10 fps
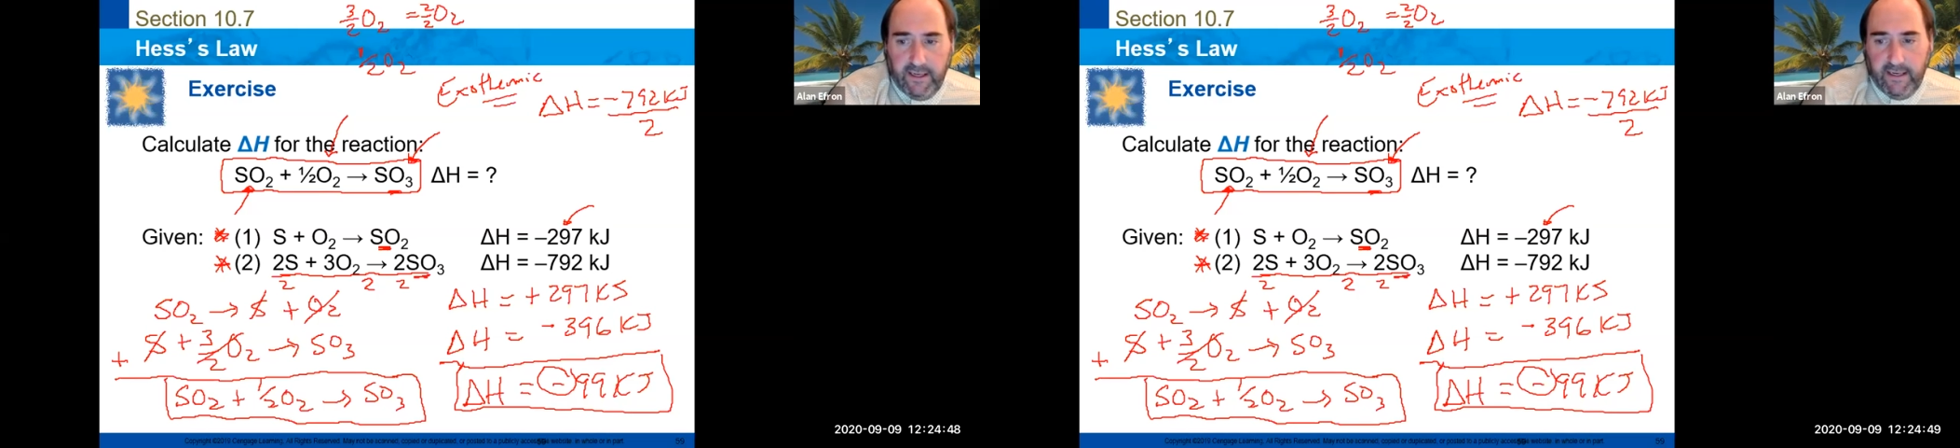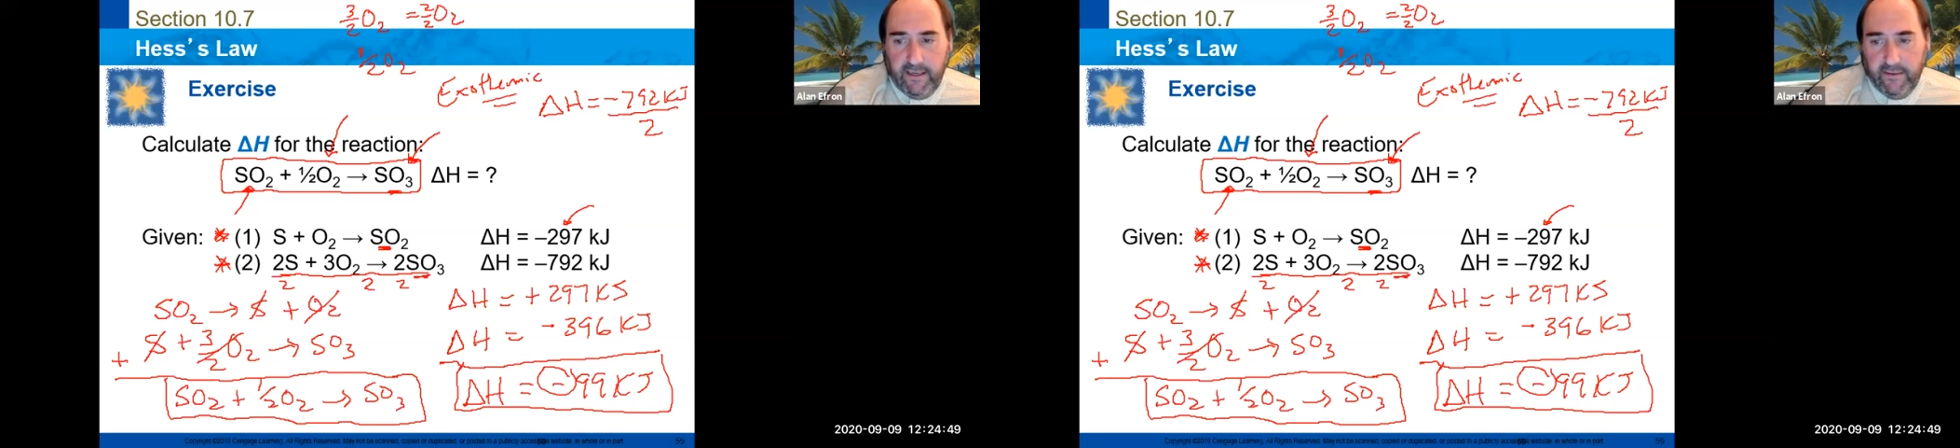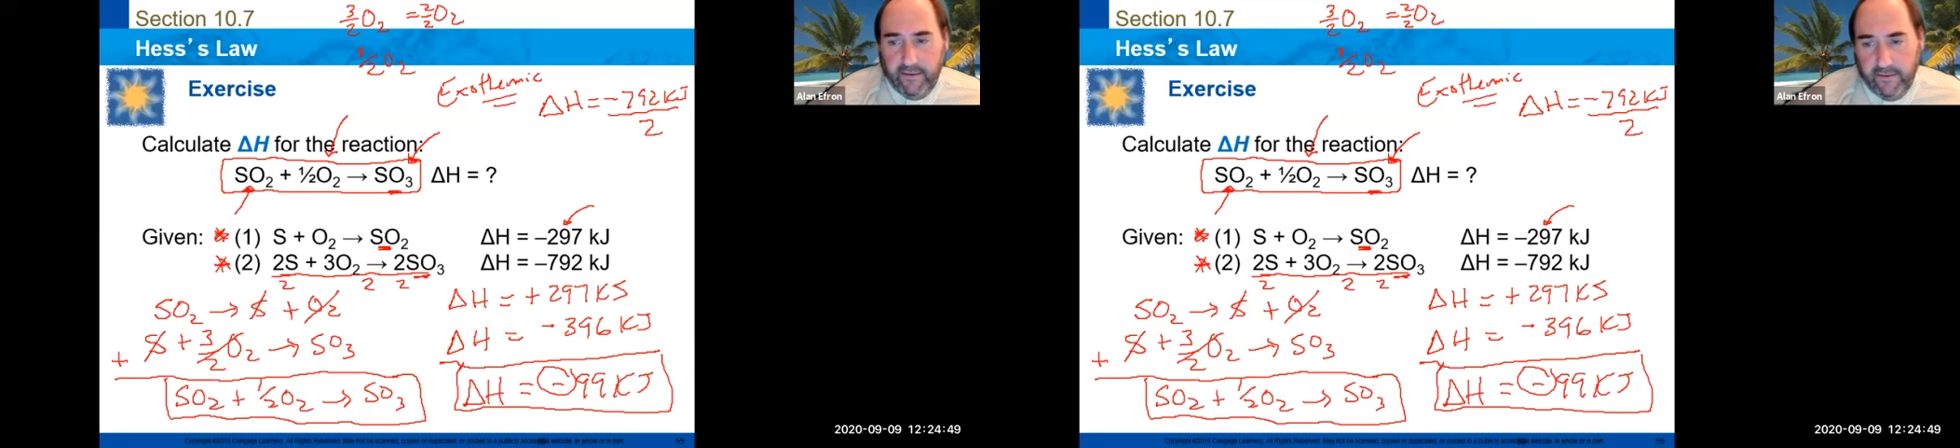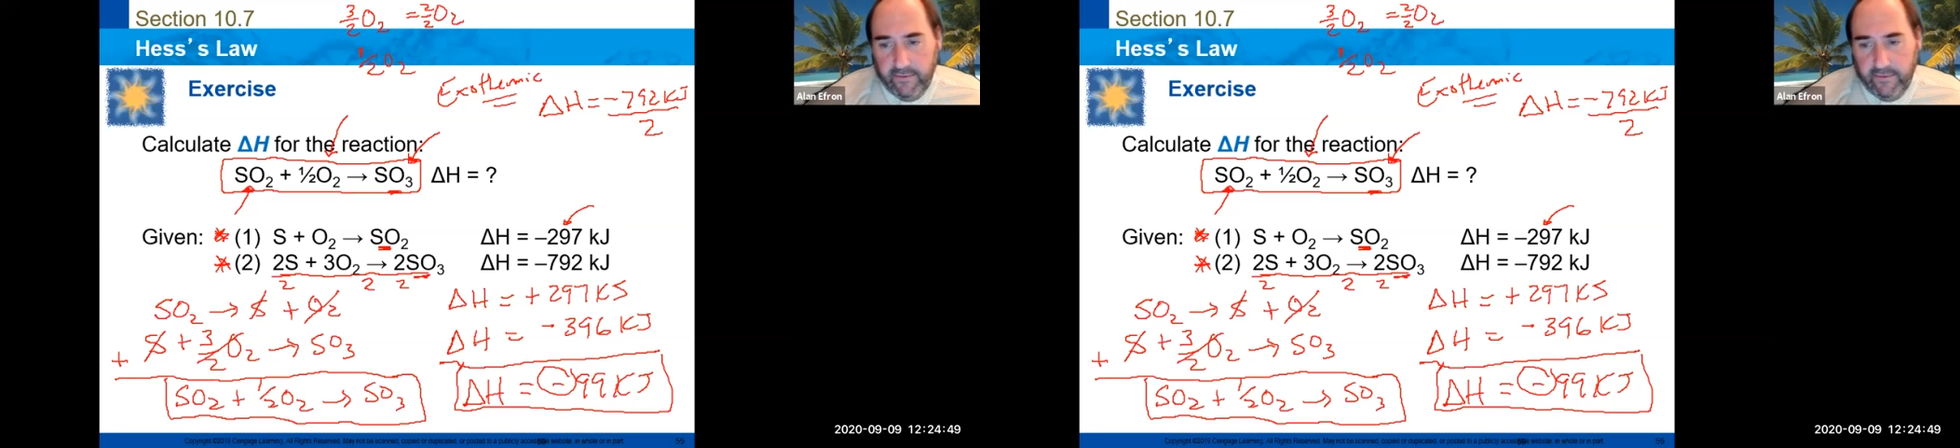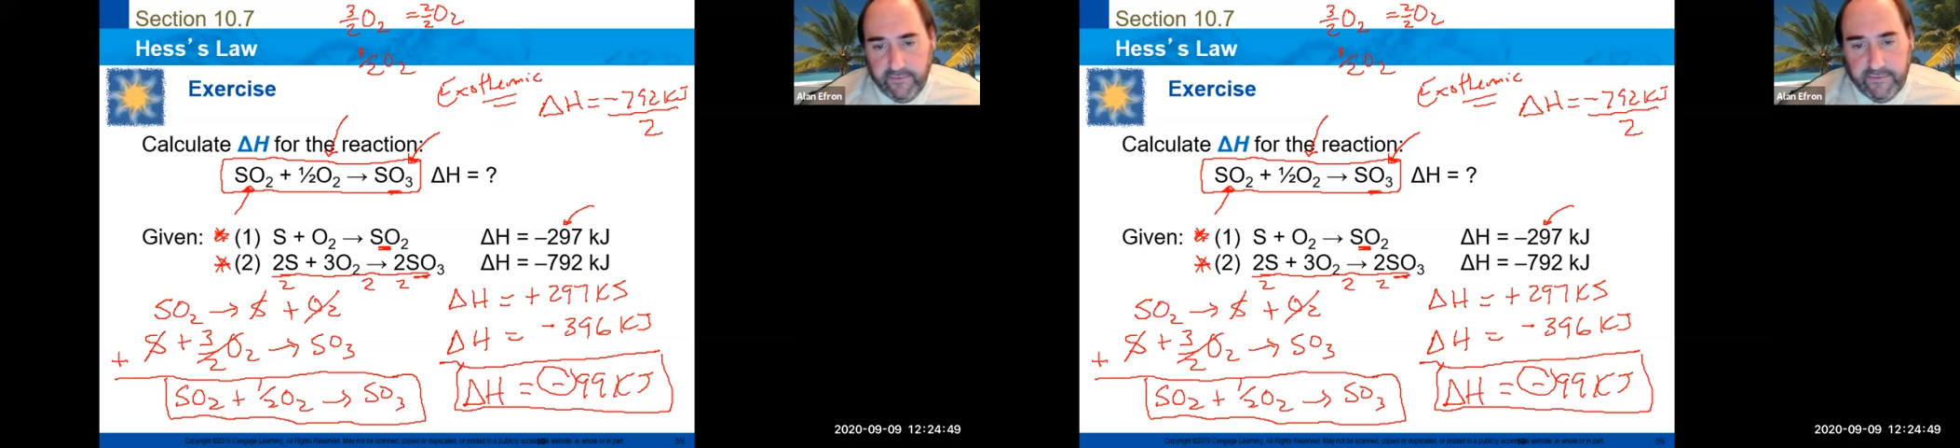any of
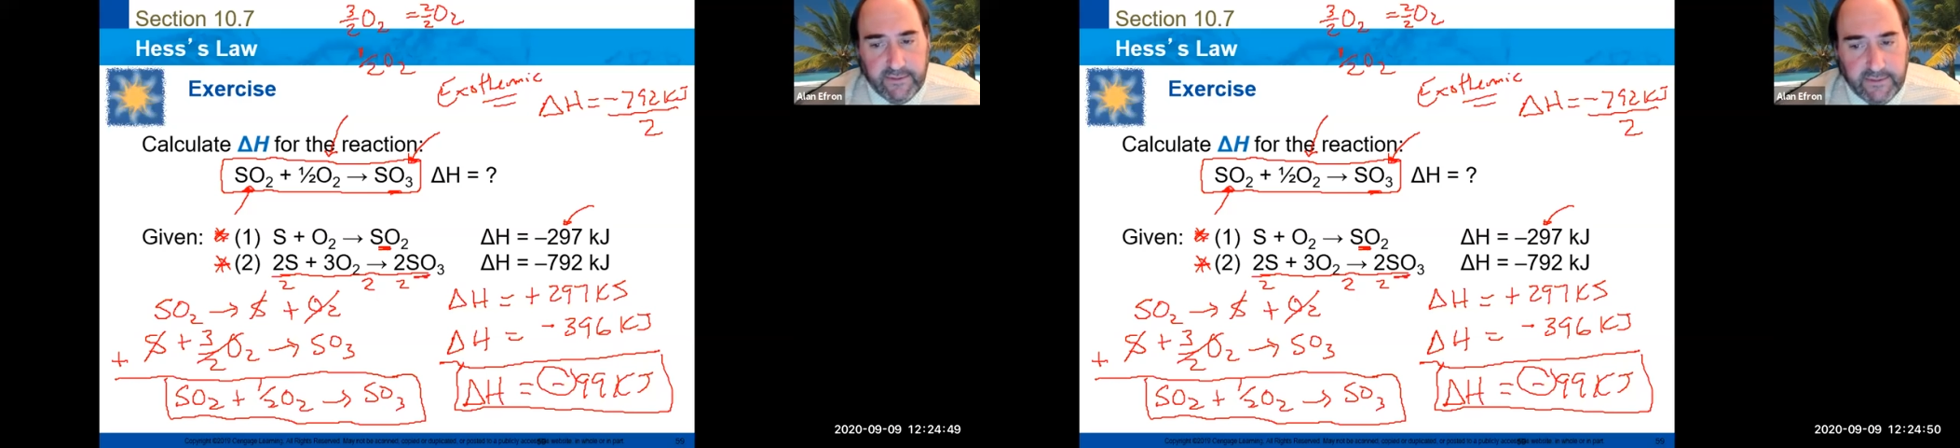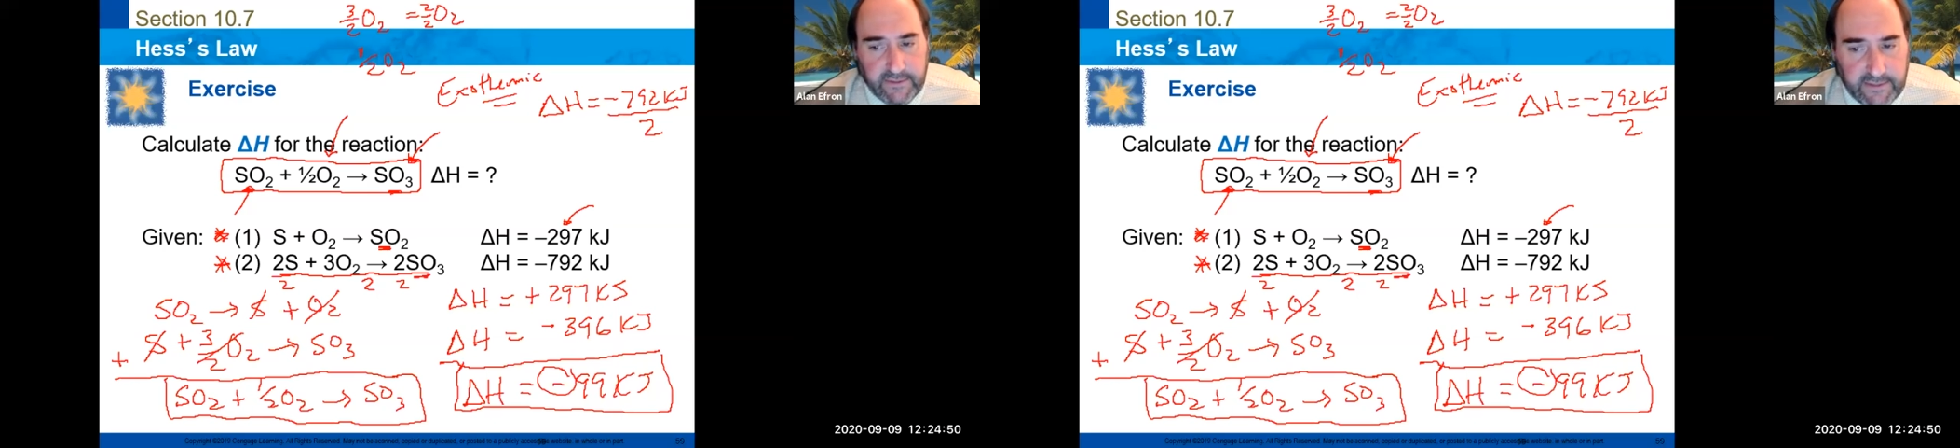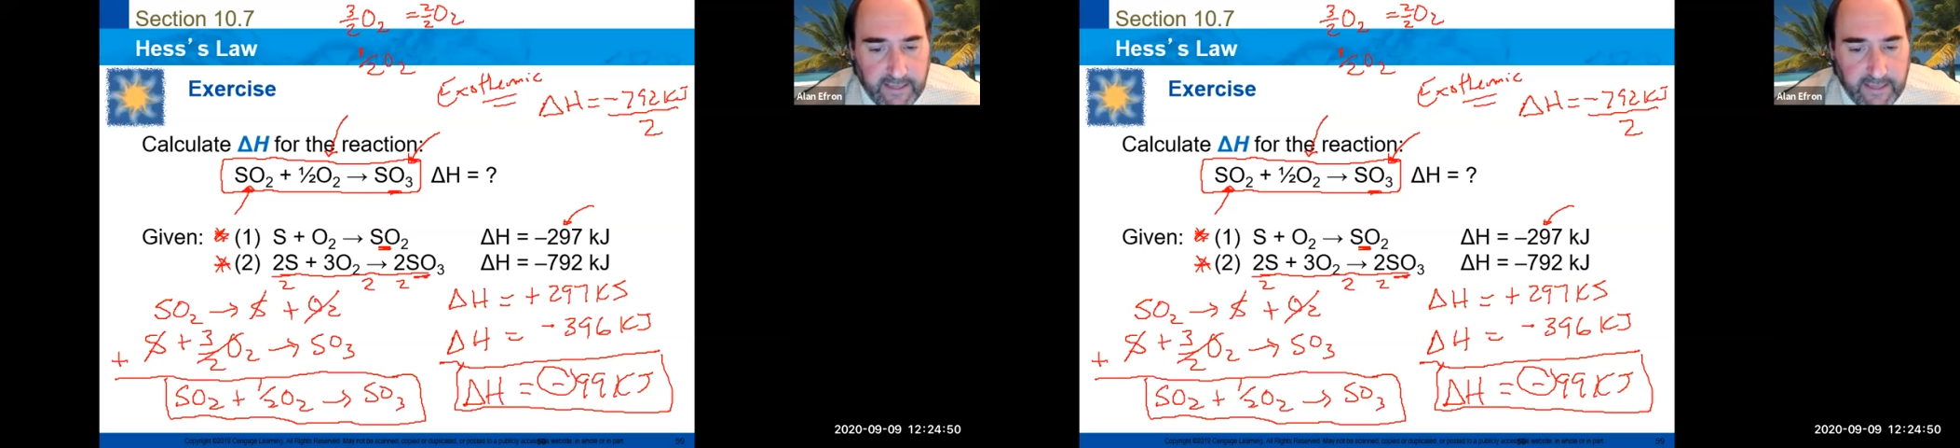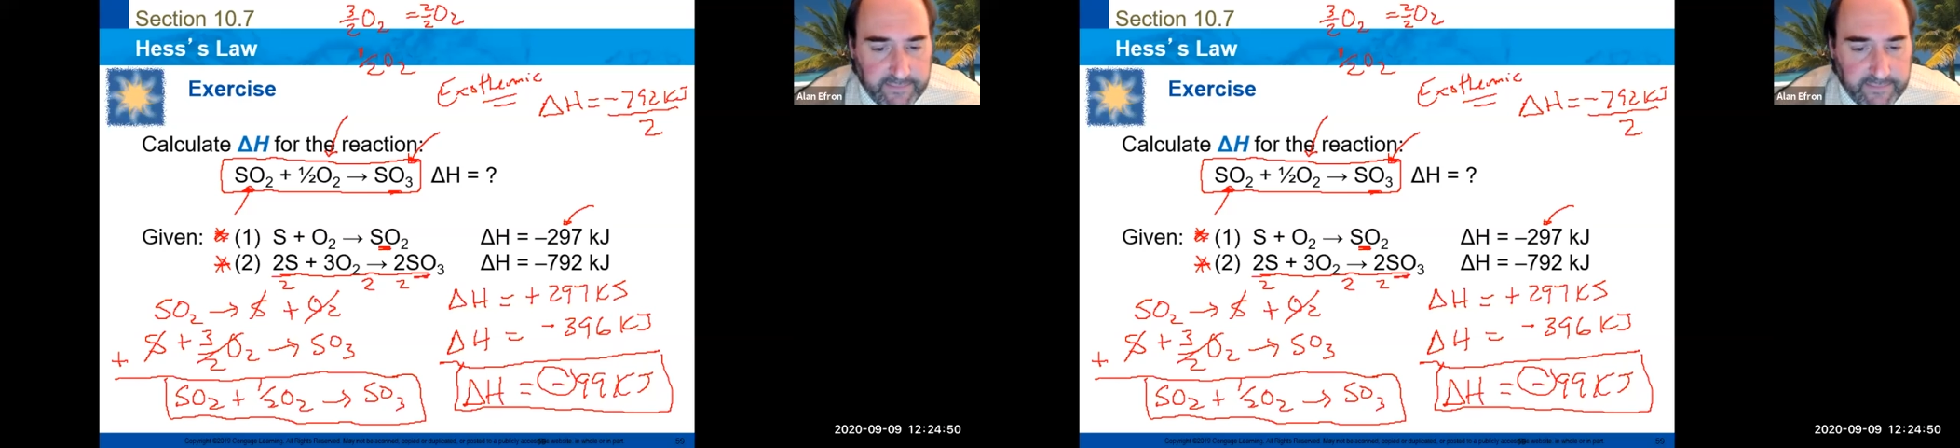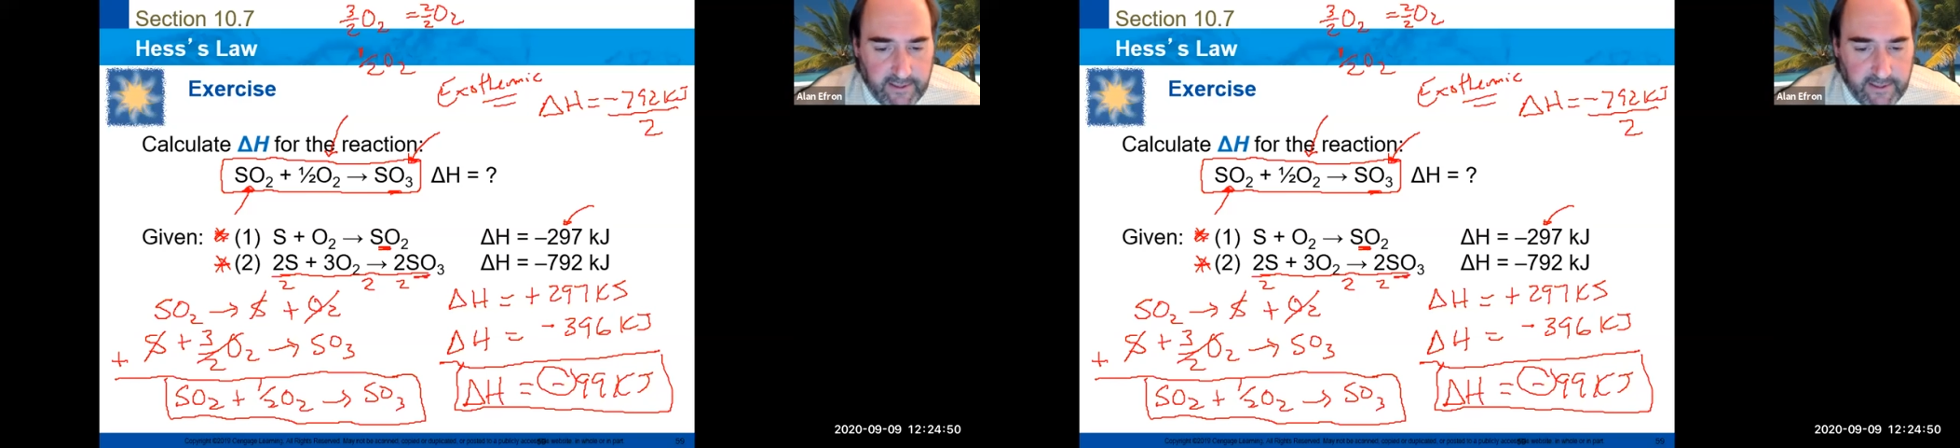those
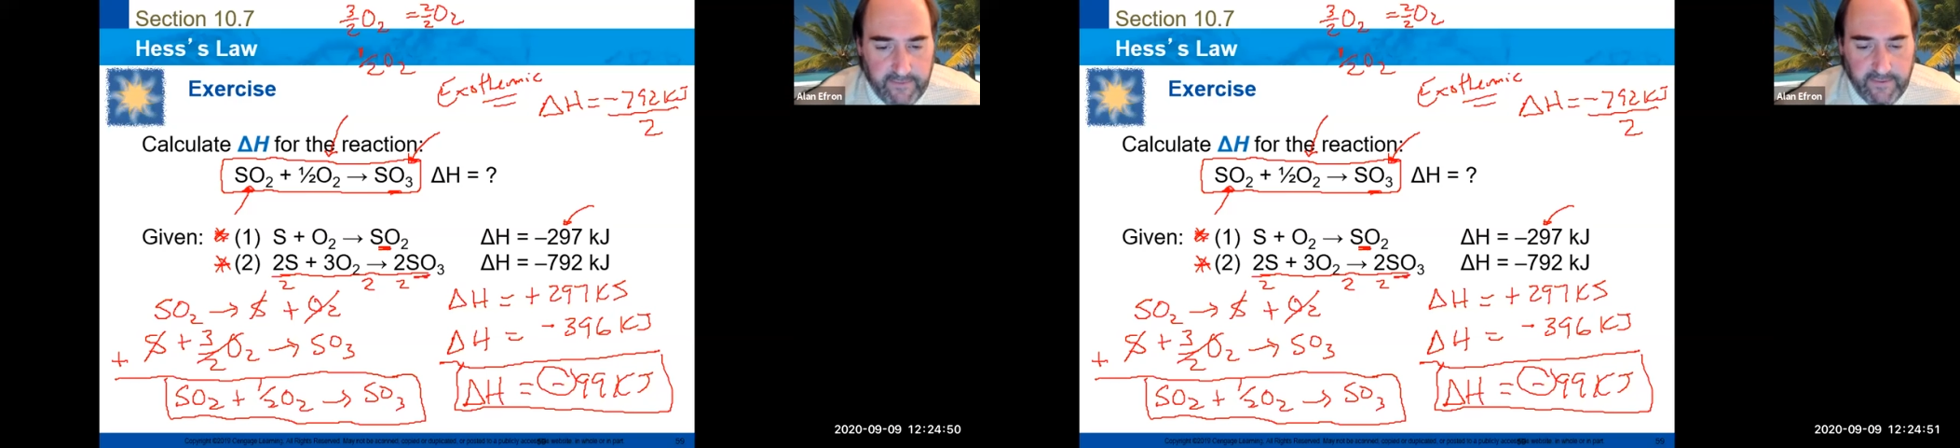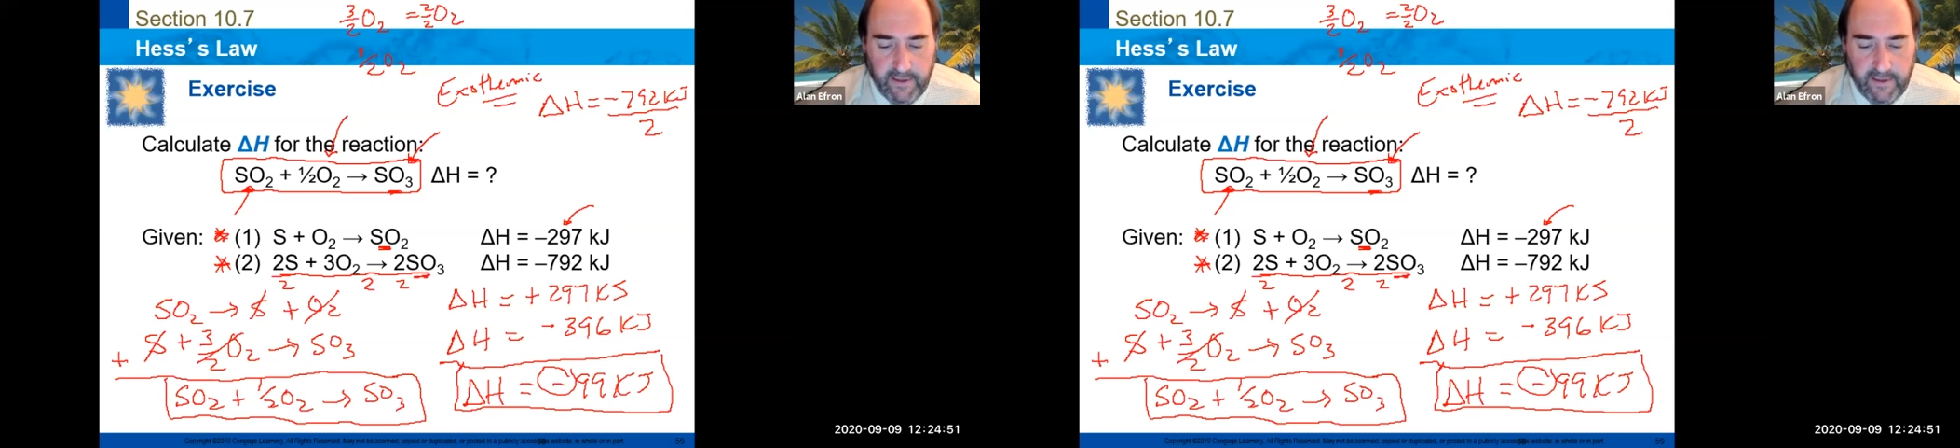steps there.